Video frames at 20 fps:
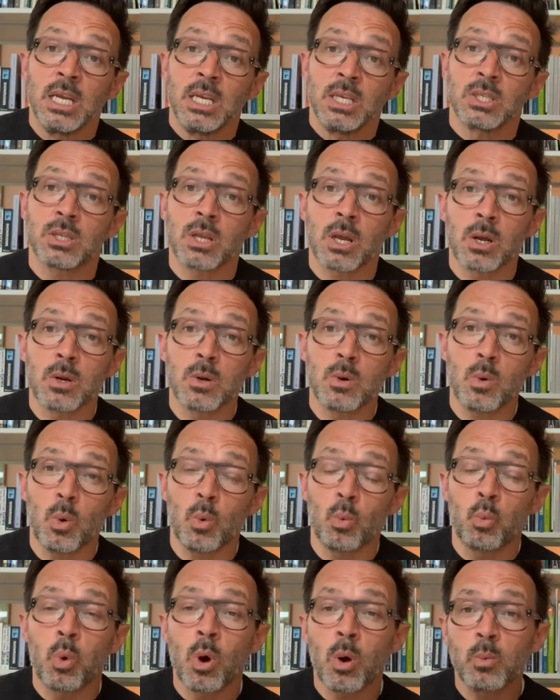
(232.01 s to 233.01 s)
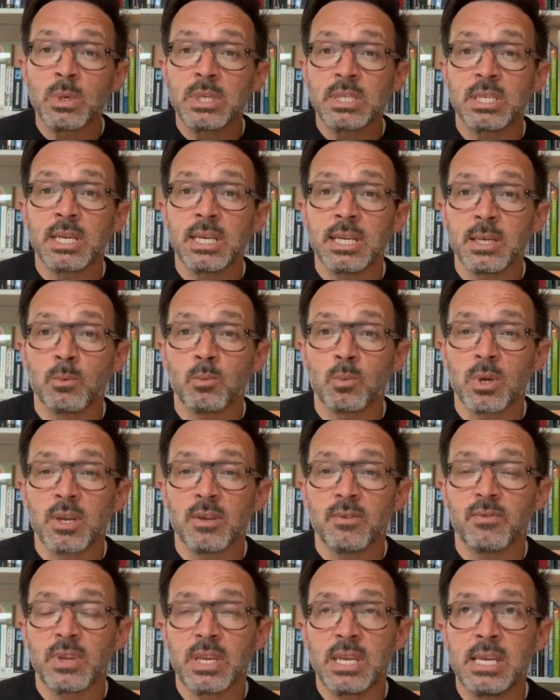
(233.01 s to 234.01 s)
So what we're dealing
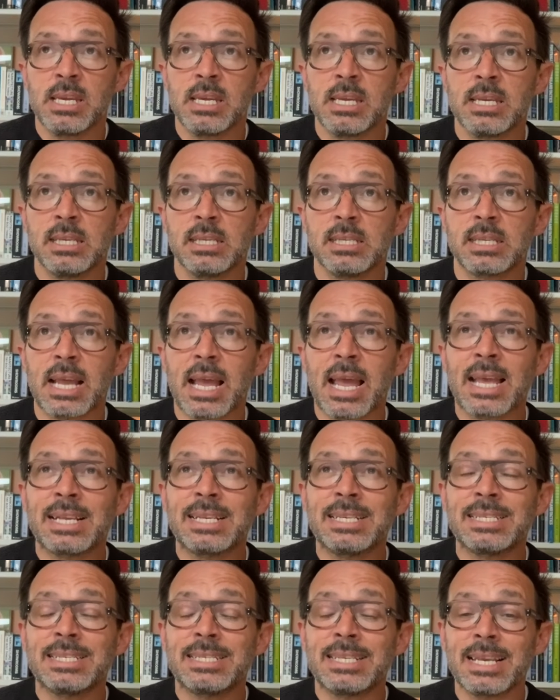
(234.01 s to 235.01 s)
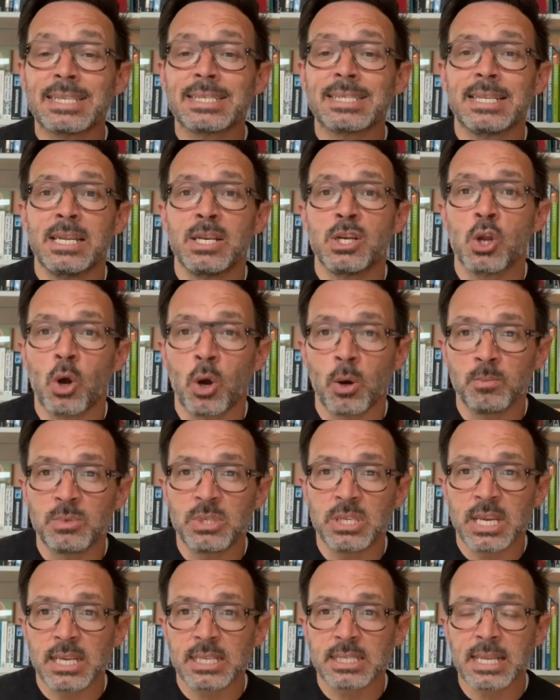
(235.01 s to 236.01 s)
with is existing
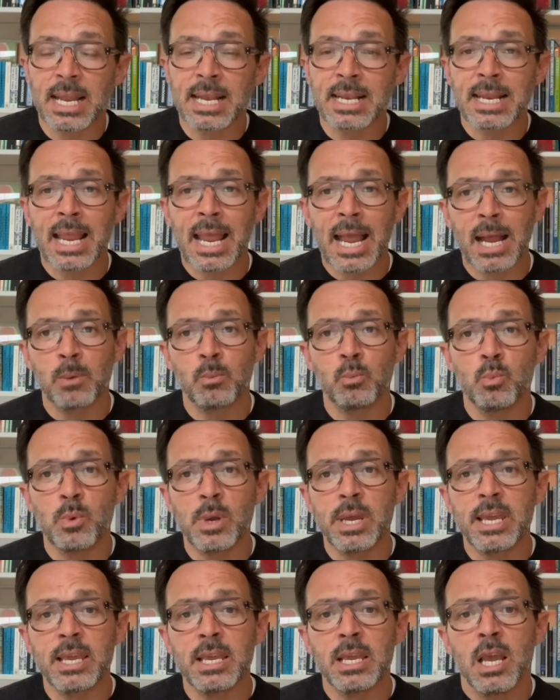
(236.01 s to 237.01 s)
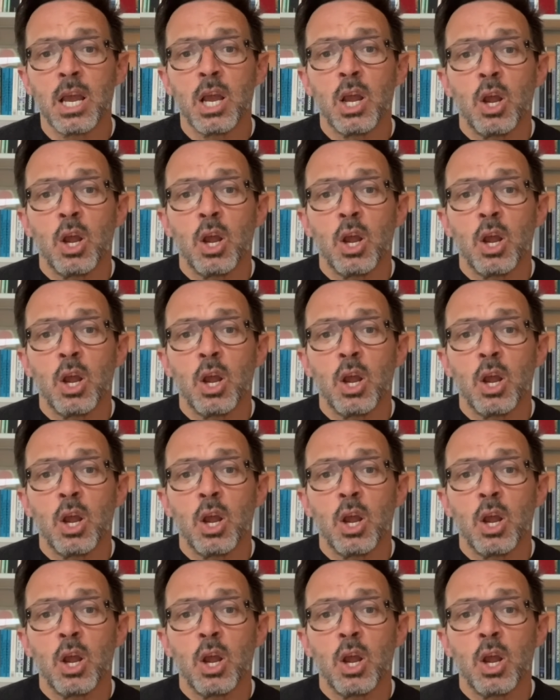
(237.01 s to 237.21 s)
objects, and can we